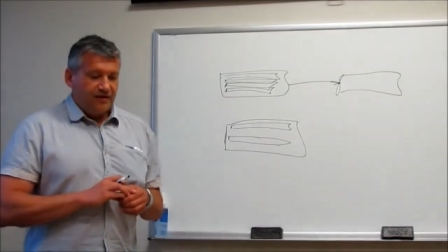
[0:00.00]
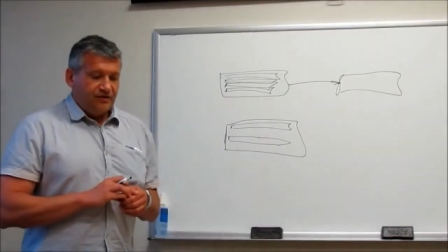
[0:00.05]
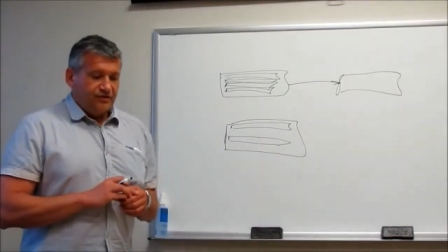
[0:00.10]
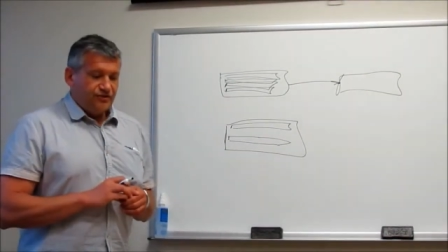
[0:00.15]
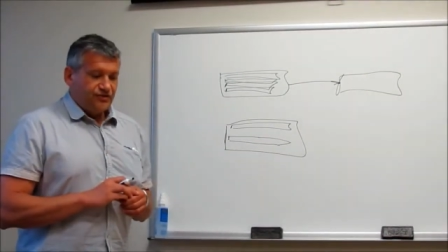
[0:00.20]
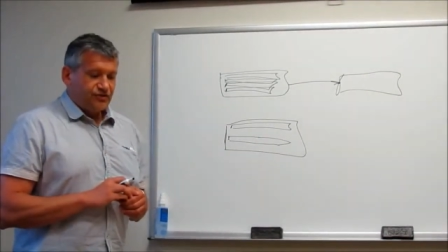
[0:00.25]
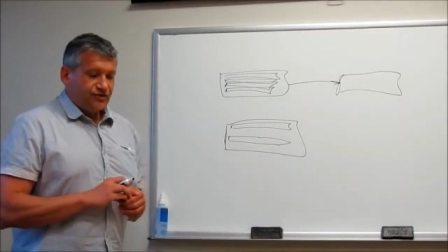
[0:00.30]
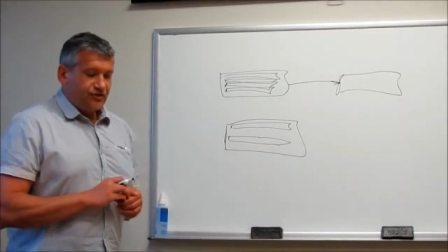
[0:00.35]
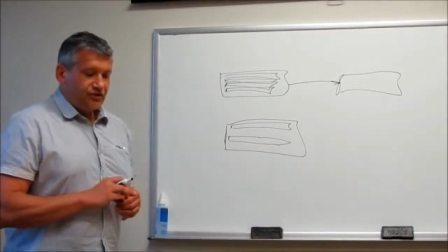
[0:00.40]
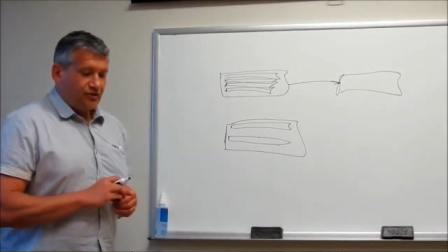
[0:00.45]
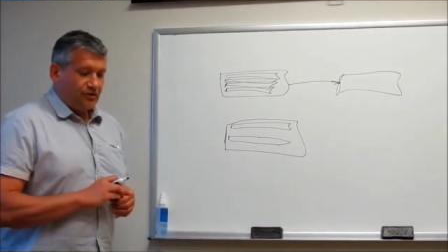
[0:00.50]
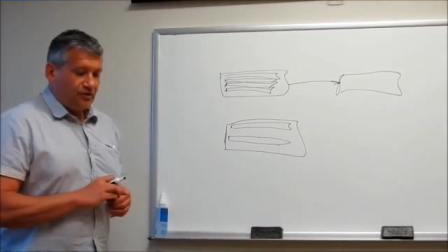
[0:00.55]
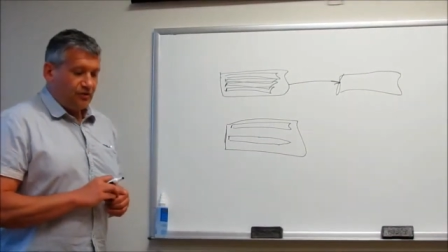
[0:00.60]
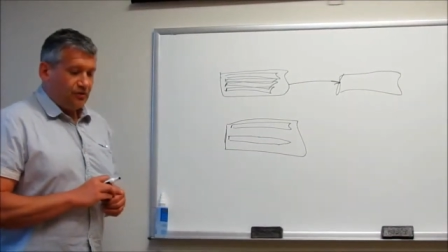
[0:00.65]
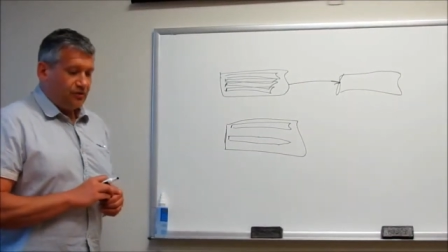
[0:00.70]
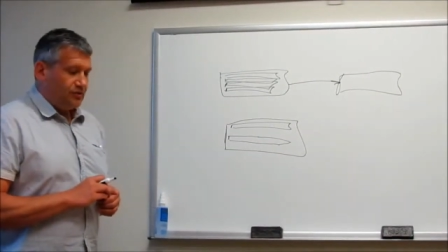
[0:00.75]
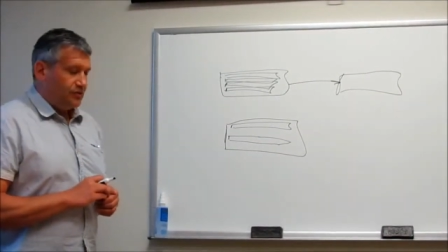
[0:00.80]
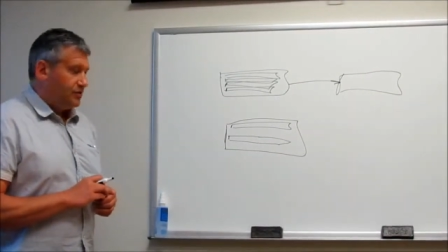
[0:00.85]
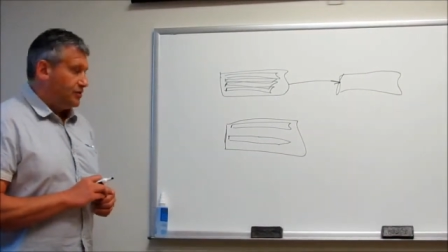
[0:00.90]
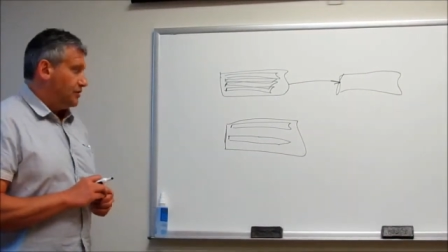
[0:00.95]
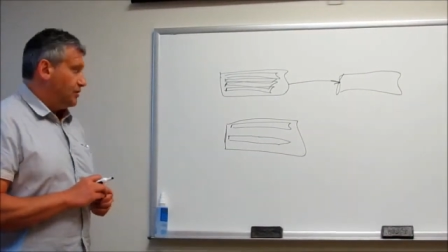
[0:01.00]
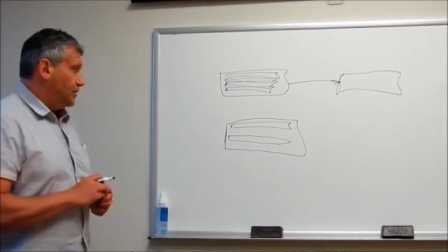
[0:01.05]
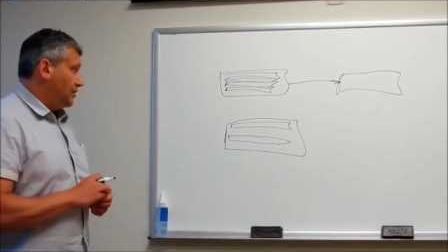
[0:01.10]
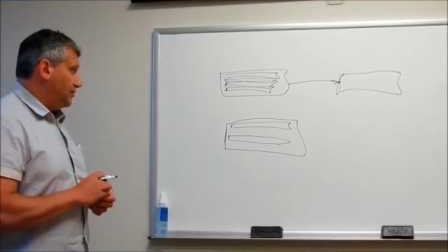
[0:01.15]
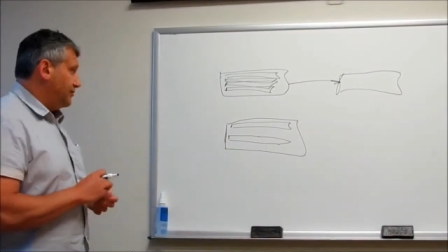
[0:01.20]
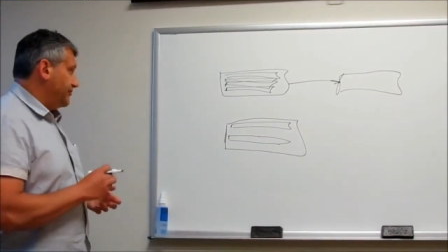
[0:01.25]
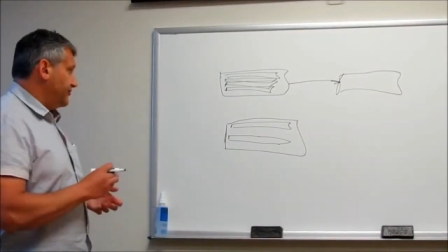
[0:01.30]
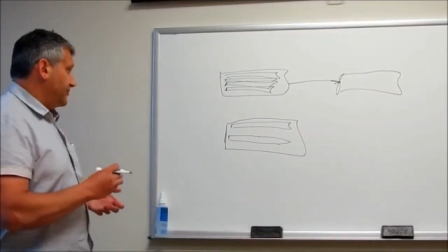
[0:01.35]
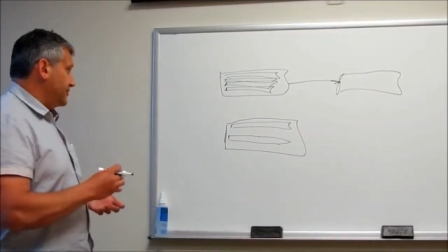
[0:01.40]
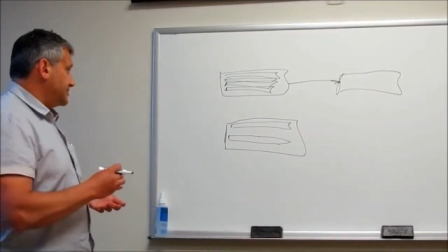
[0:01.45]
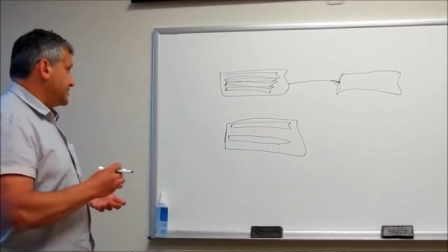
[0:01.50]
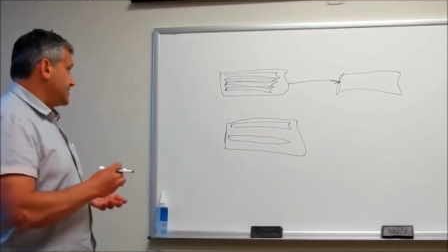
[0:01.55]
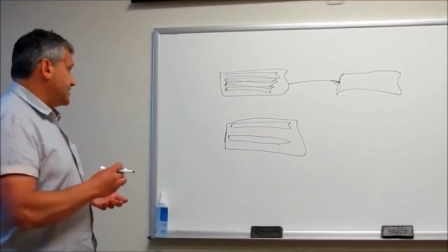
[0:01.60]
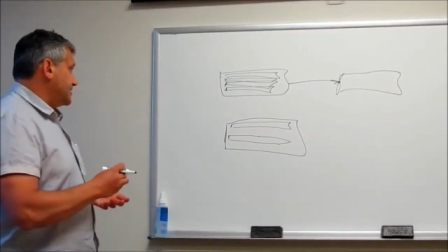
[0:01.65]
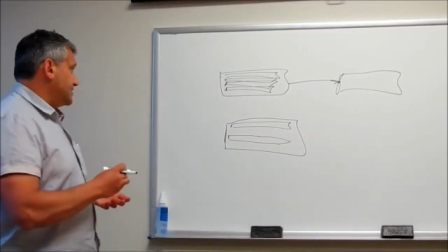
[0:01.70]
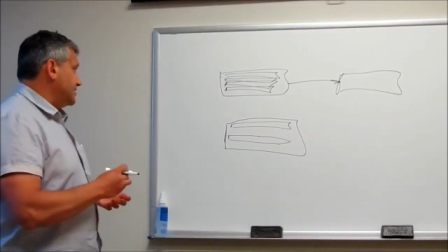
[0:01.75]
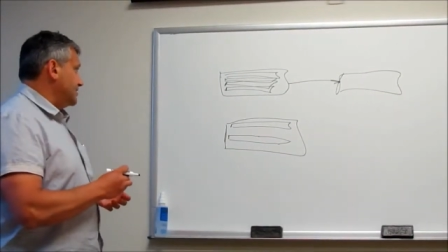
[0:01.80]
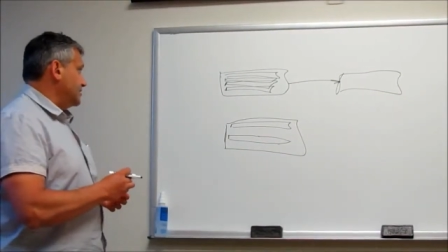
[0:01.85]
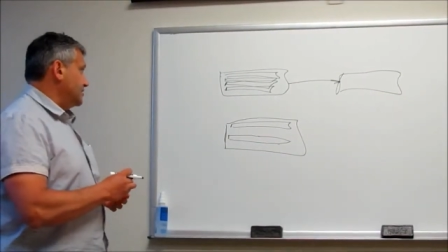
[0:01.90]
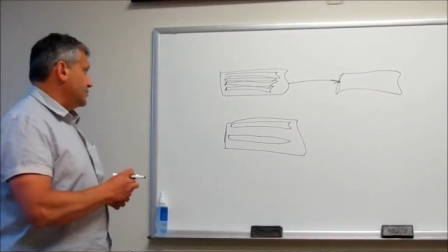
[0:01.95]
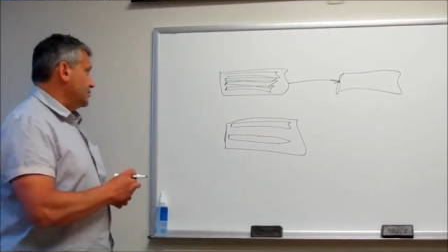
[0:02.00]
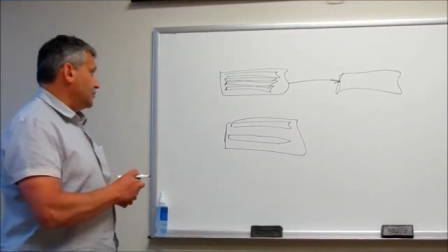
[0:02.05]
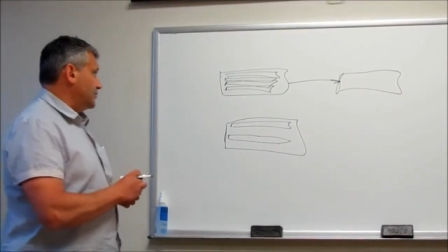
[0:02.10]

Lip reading: So obviously,